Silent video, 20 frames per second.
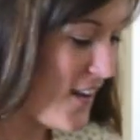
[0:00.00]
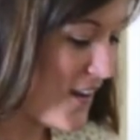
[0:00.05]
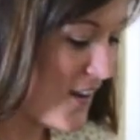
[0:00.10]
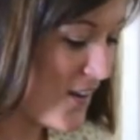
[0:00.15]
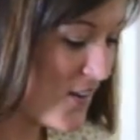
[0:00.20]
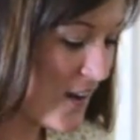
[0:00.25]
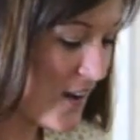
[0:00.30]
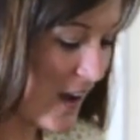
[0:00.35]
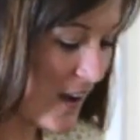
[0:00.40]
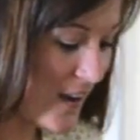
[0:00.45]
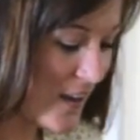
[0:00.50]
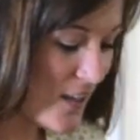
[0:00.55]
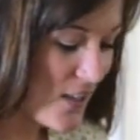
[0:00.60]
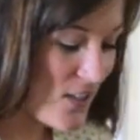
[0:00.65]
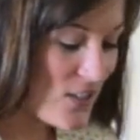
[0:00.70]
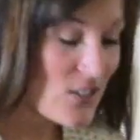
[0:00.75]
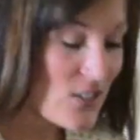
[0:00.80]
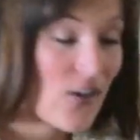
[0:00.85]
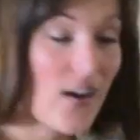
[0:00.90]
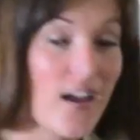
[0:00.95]
Okay,
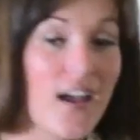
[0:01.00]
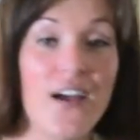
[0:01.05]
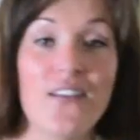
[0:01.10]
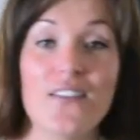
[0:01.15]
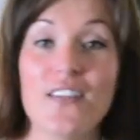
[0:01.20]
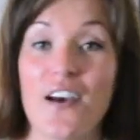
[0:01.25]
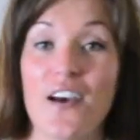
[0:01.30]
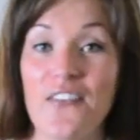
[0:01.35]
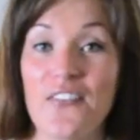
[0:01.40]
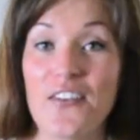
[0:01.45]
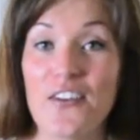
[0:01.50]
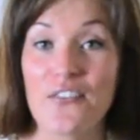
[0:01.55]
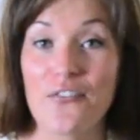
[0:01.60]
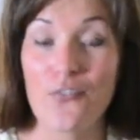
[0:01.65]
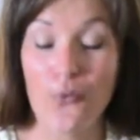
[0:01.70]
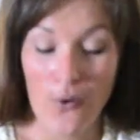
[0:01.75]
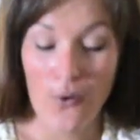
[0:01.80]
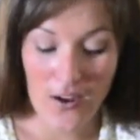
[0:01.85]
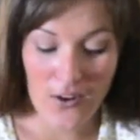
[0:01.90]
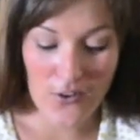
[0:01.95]
so I have the oven at
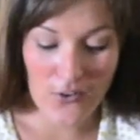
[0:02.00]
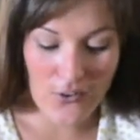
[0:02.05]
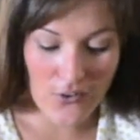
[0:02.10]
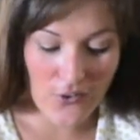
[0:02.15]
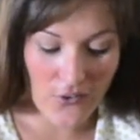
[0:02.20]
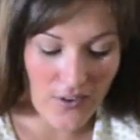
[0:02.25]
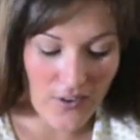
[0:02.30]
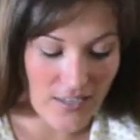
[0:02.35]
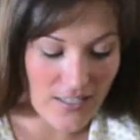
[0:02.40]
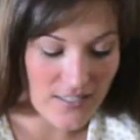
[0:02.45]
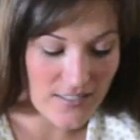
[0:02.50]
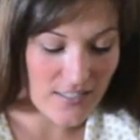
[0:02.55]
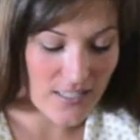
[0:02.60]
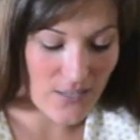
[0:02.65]
400 degrees